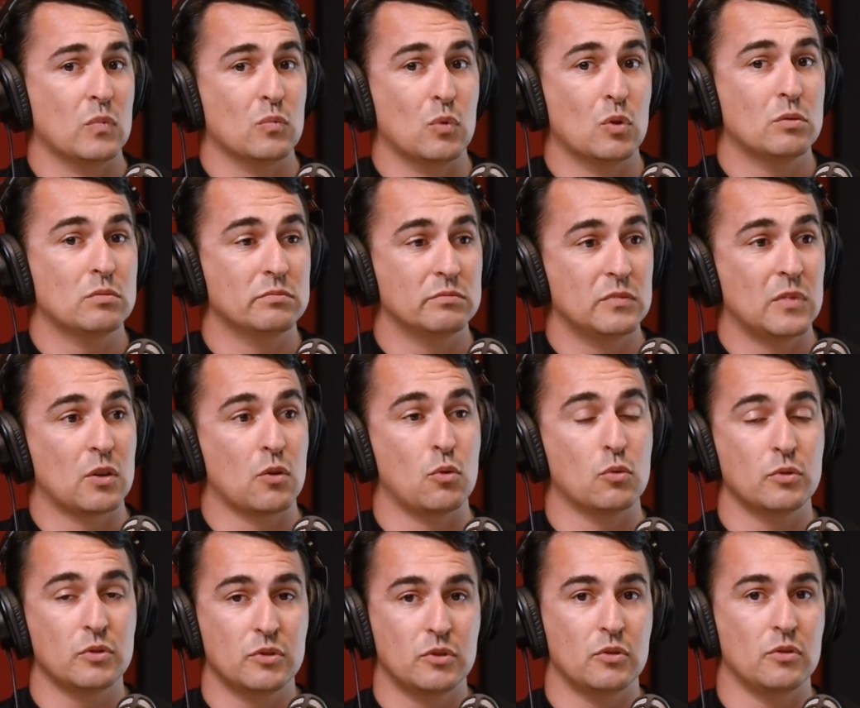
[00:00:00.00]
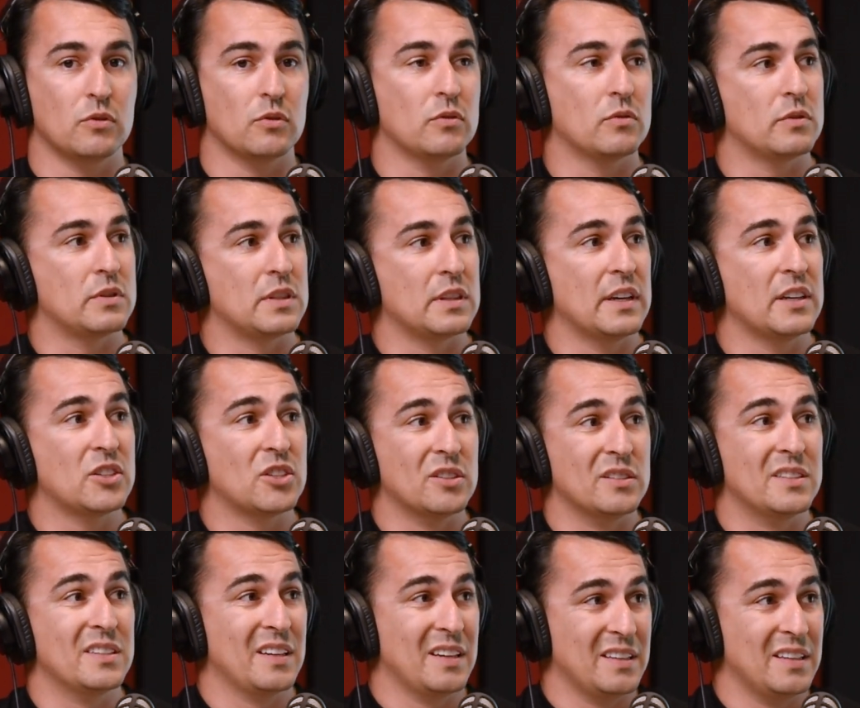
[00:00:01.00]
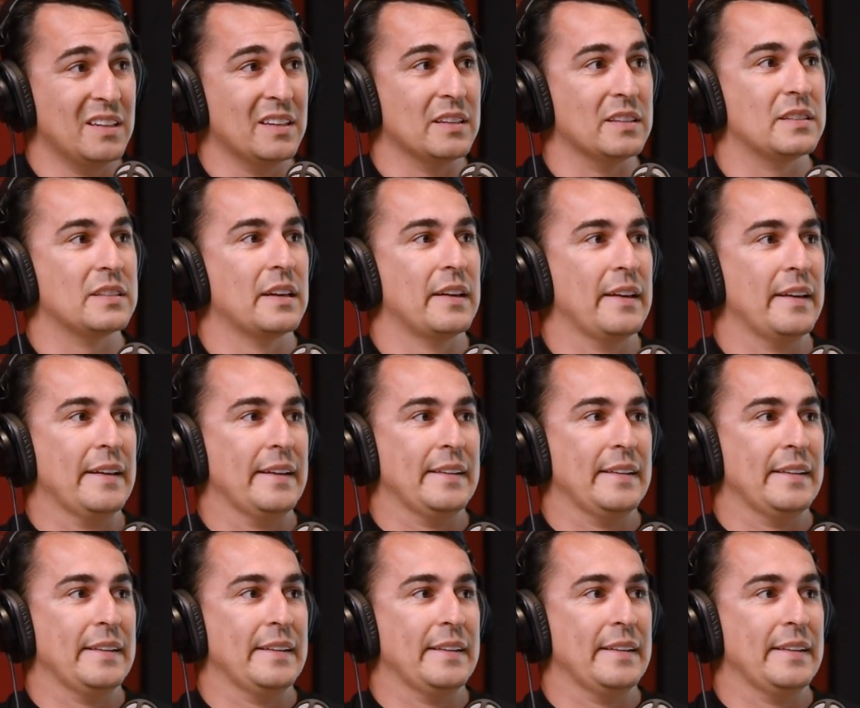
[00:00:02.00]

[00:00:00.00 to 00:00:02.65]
Well, according to your selections, it is.